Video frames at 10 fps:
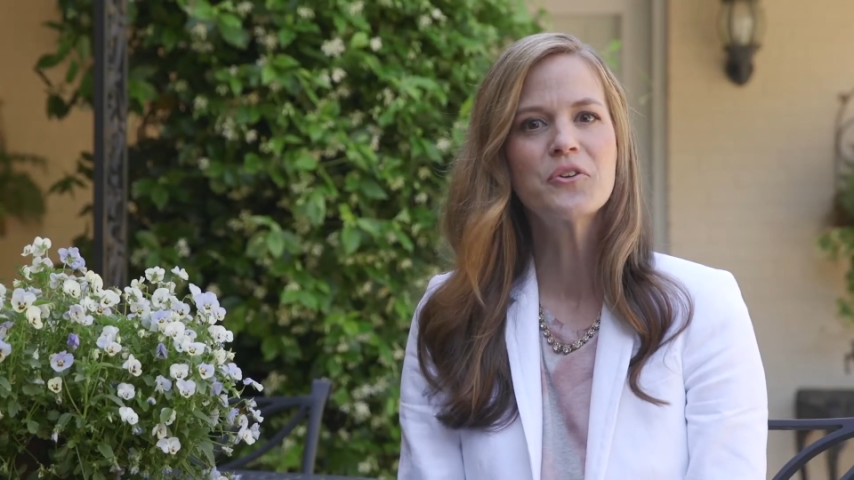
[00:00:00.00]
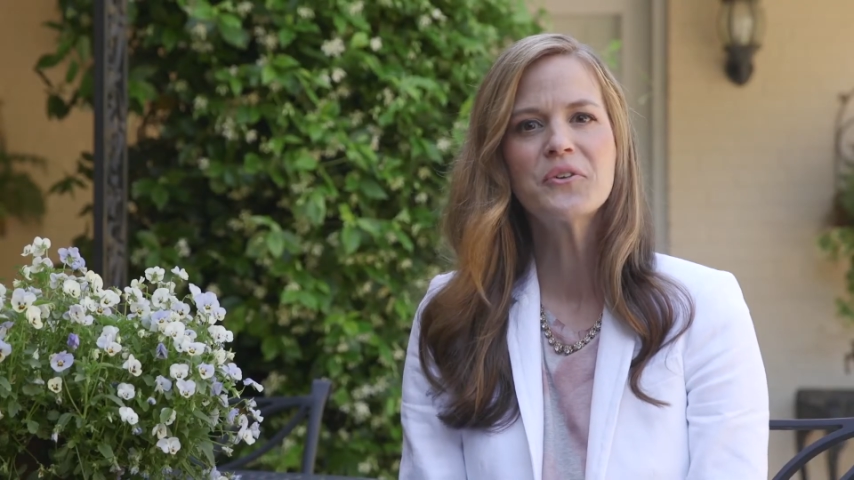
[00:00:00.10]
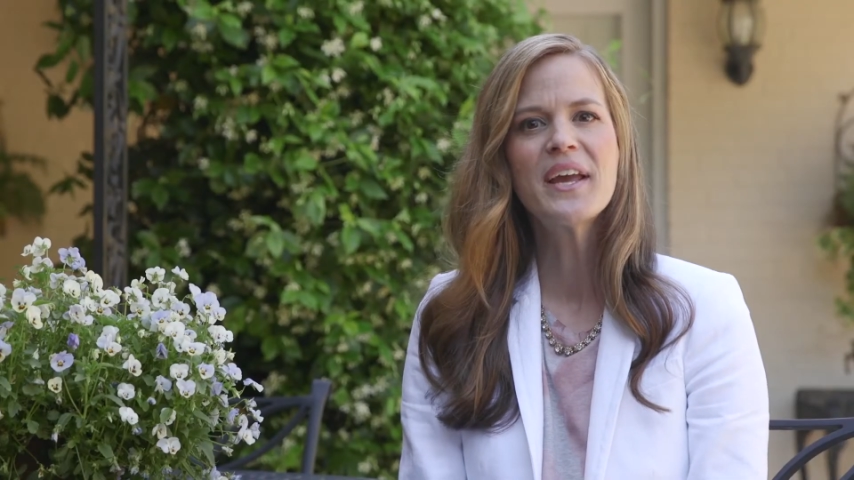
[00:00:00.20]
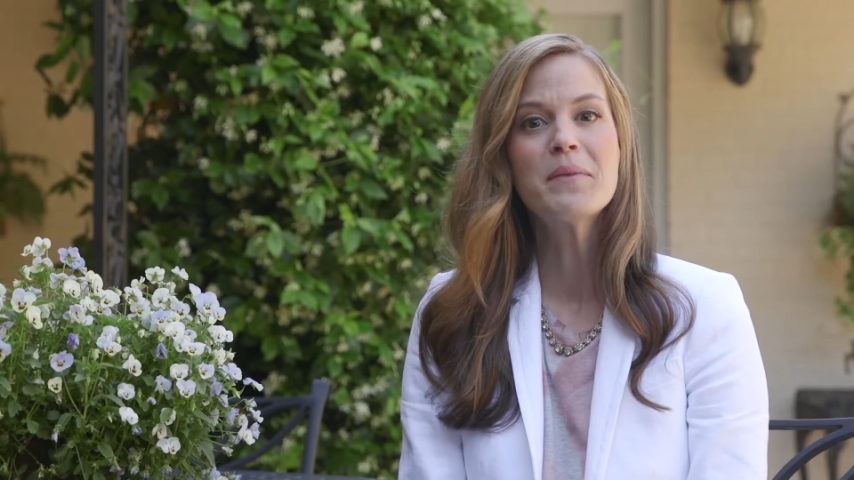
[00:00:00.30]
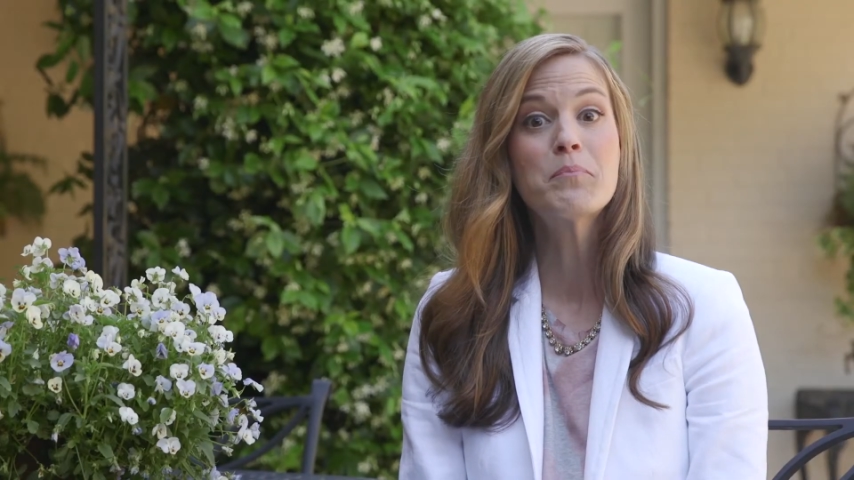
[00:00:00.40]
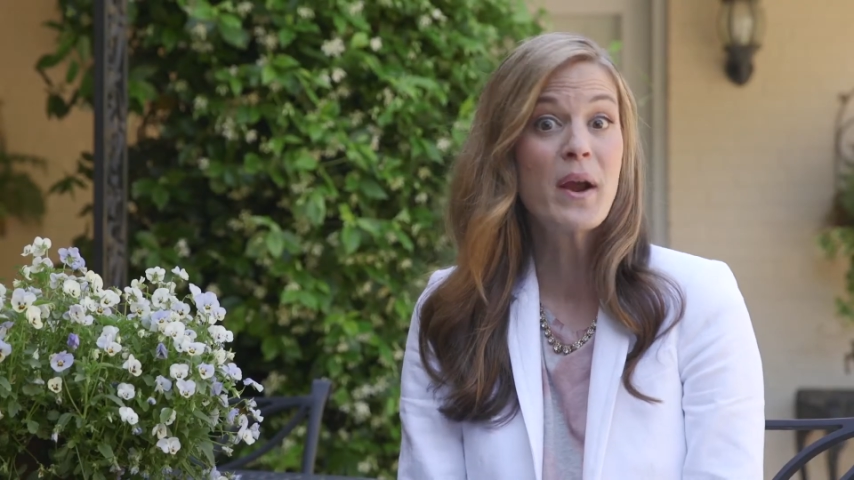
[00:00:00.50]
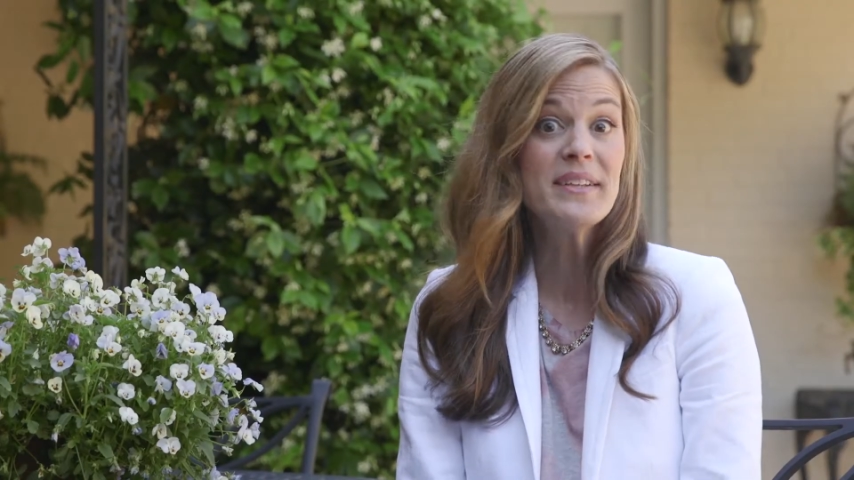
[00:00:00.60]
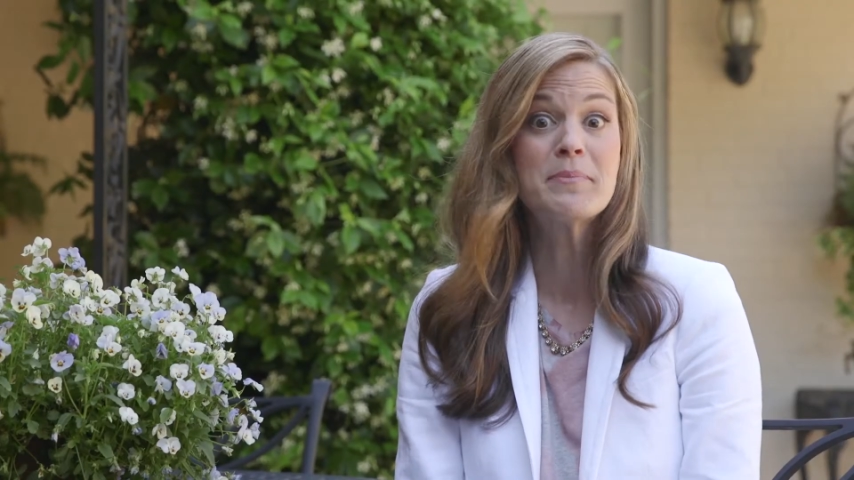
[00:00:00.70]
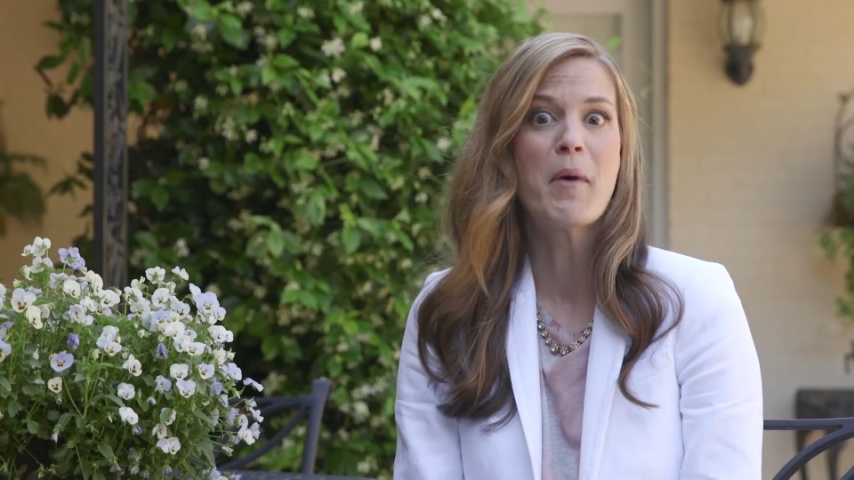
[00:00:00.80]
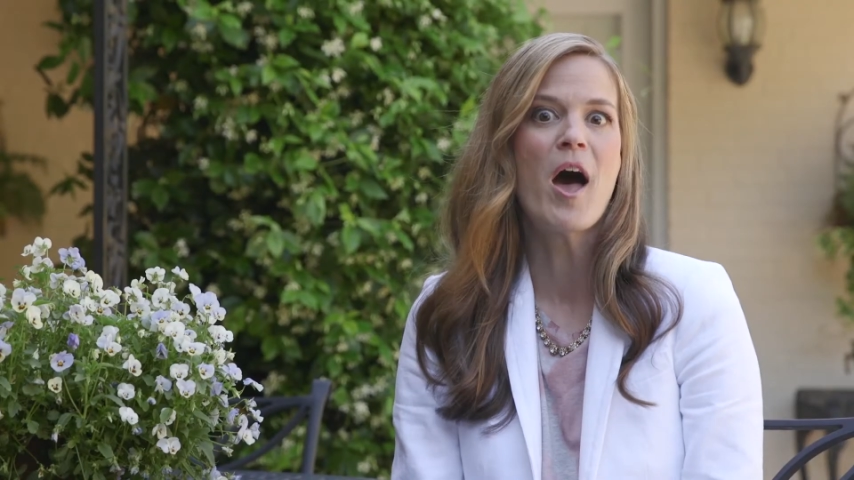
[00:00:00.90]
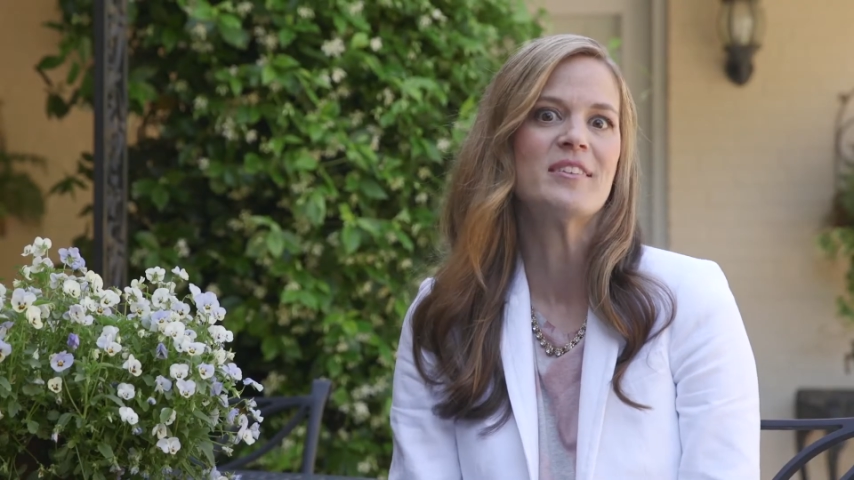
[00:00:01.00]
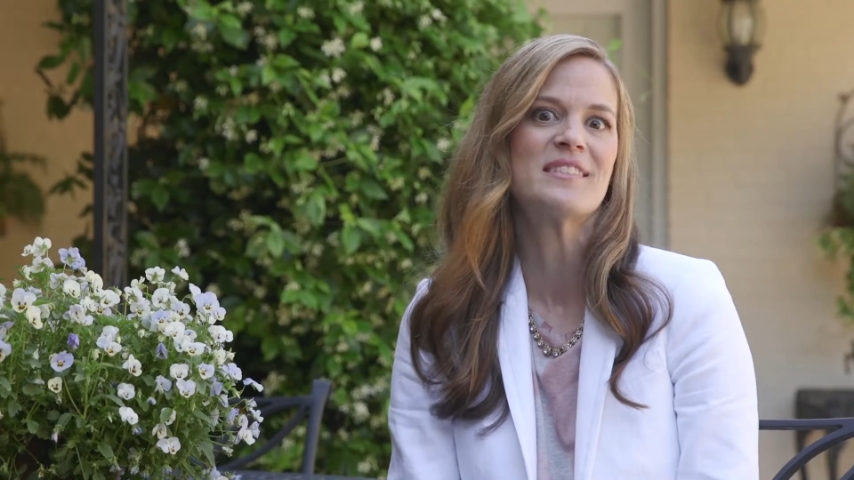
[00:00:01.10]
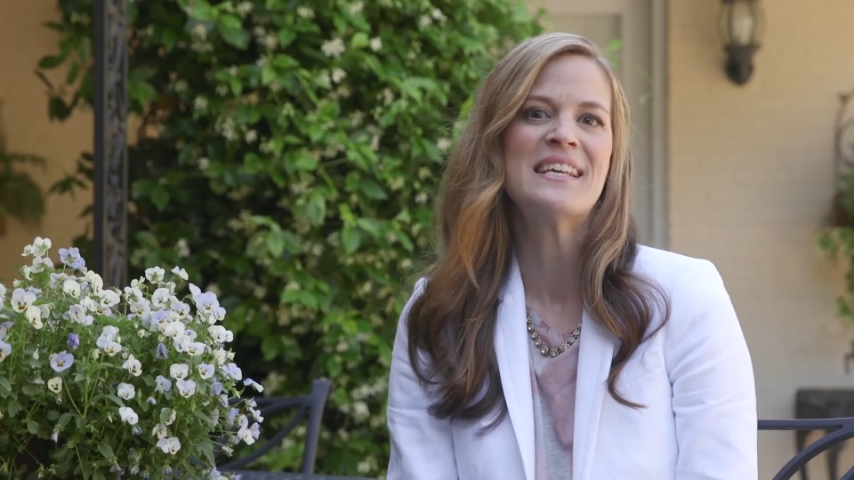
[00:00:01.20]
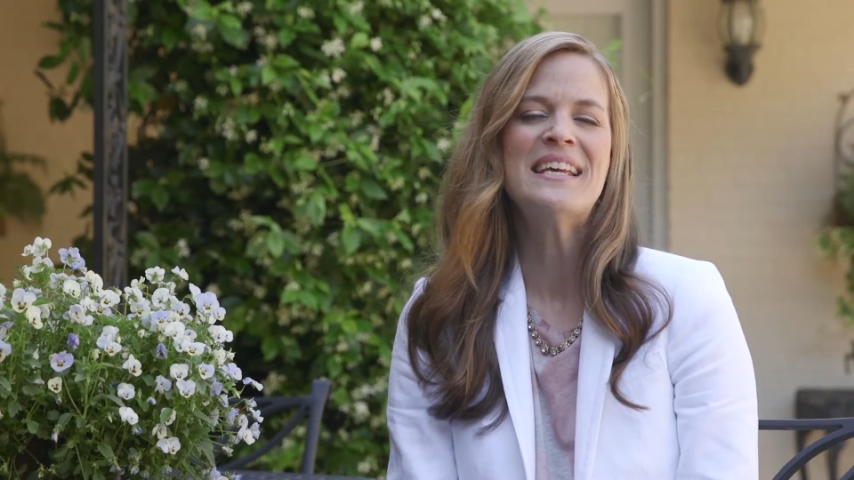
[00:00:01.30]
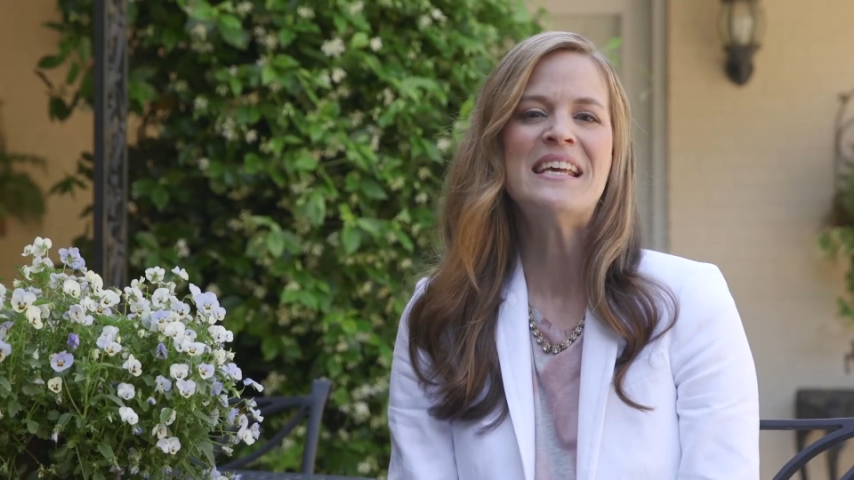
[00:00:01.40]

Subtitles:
create bright spots,